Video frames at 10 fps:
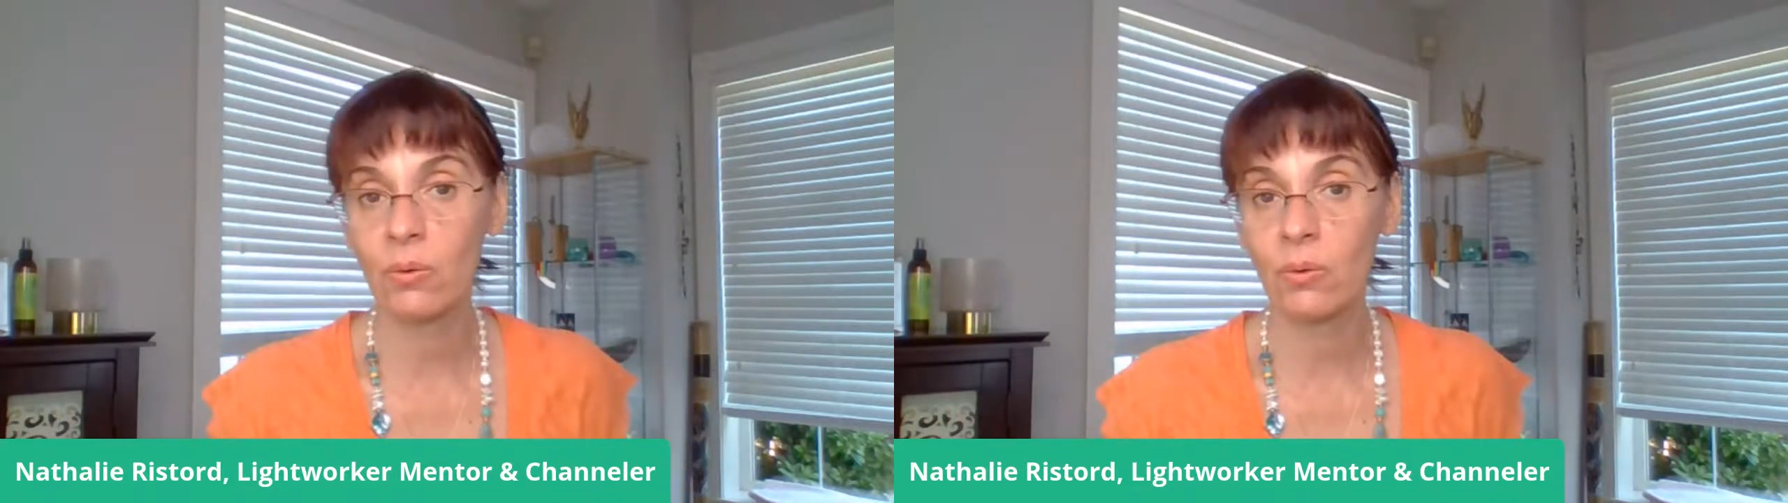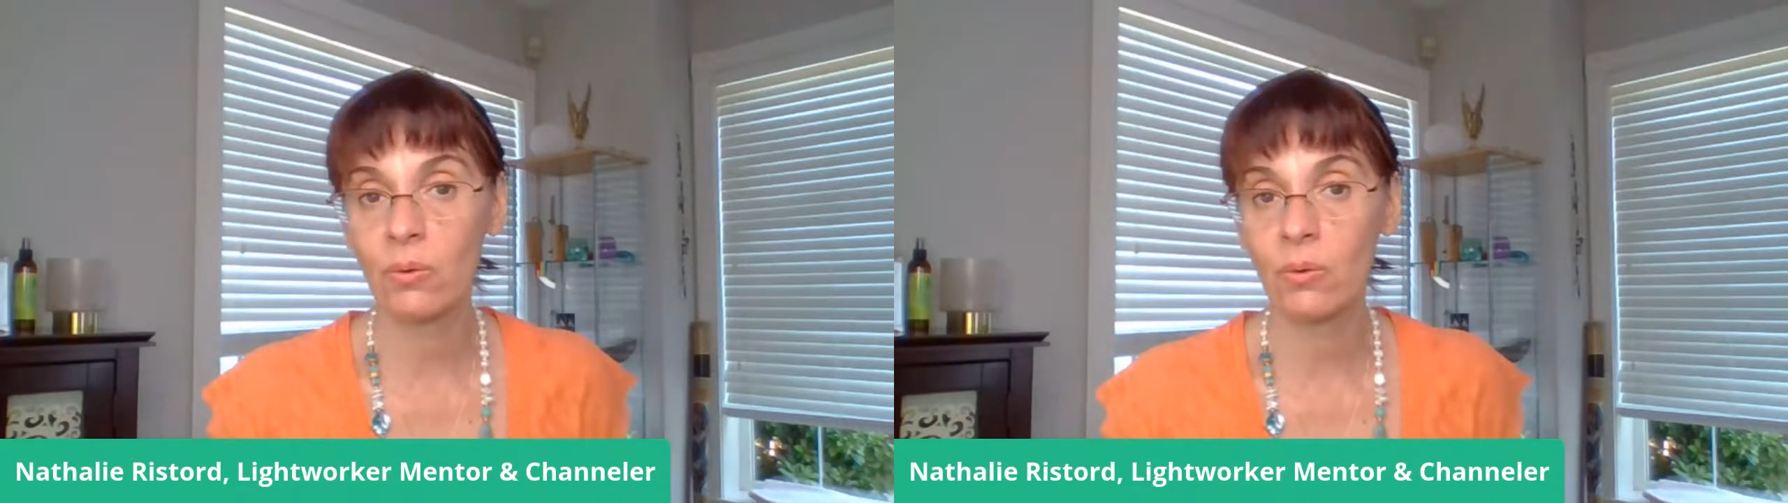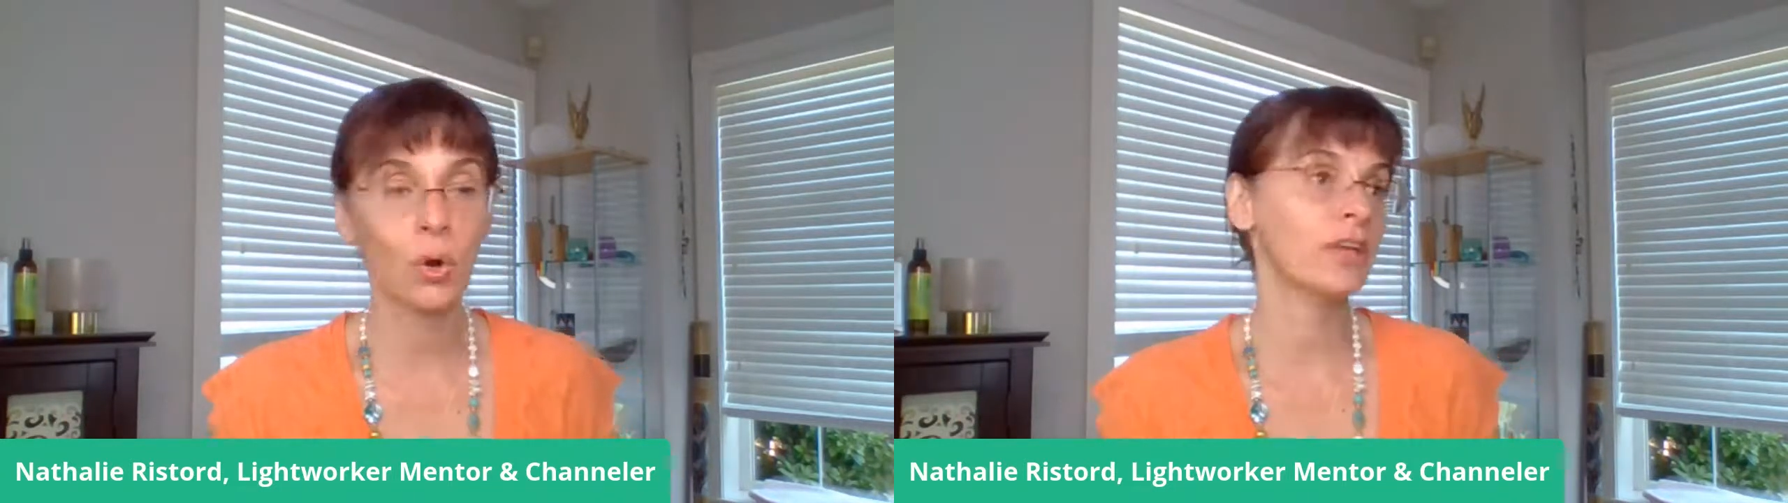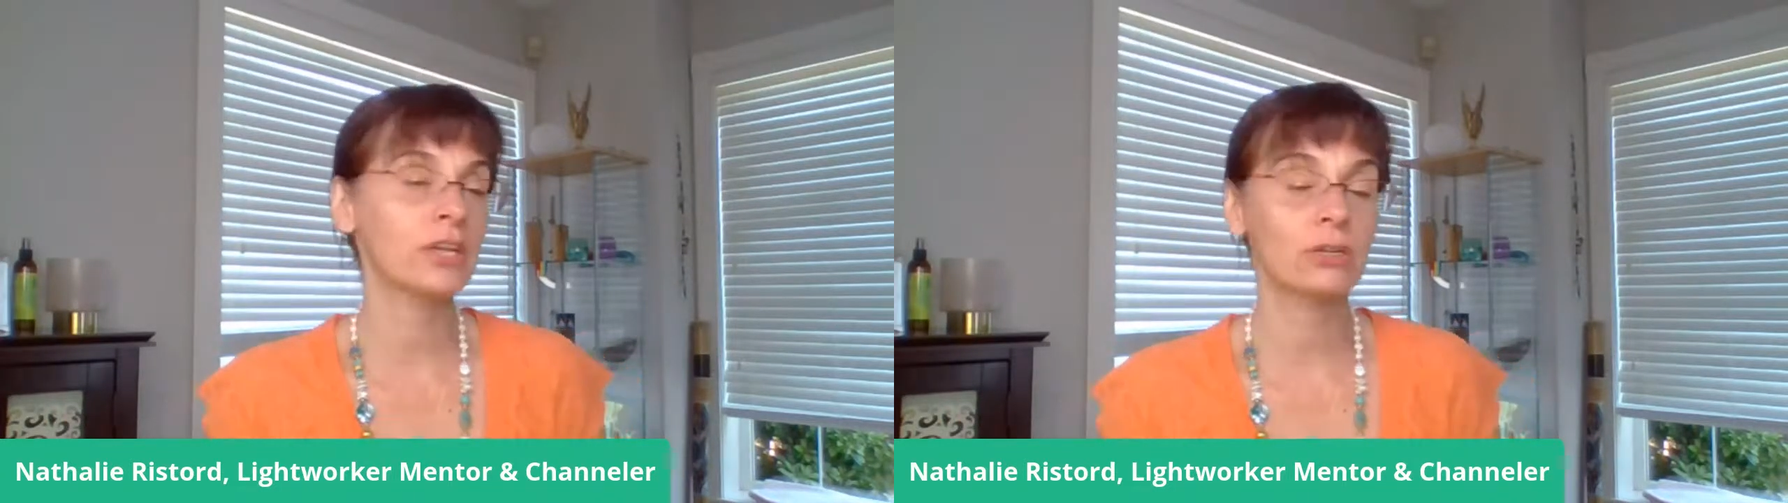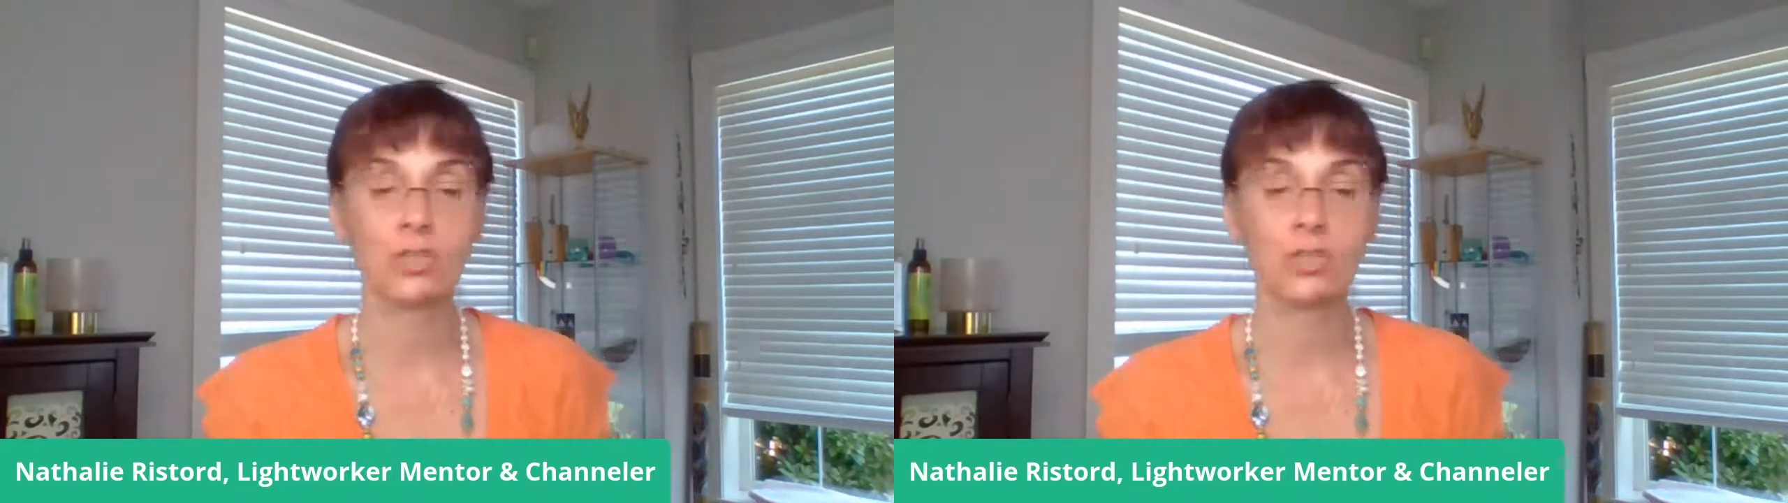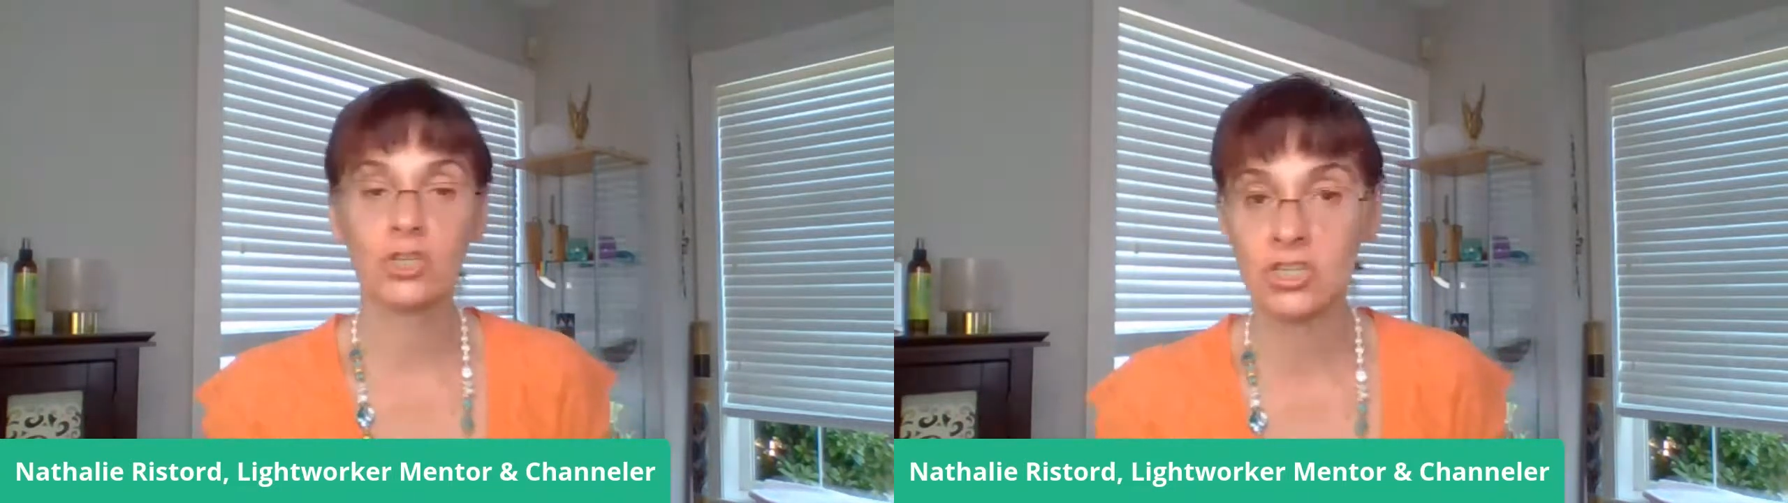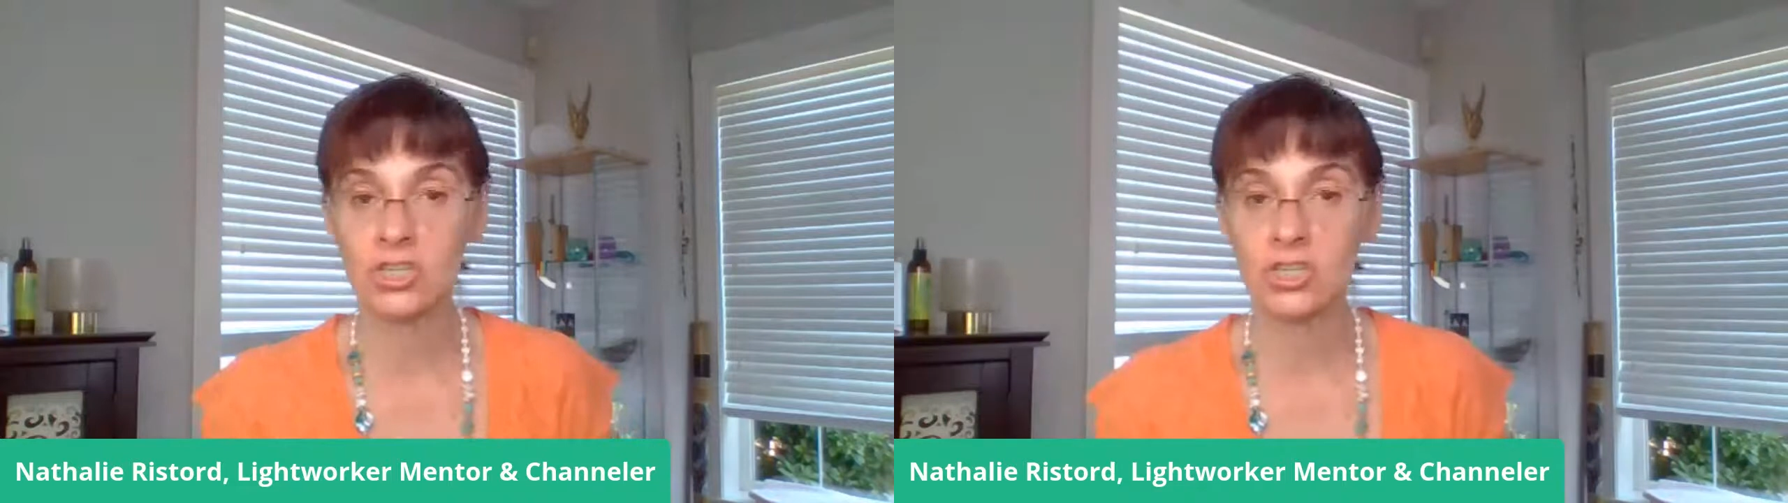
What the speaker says: or think you're charging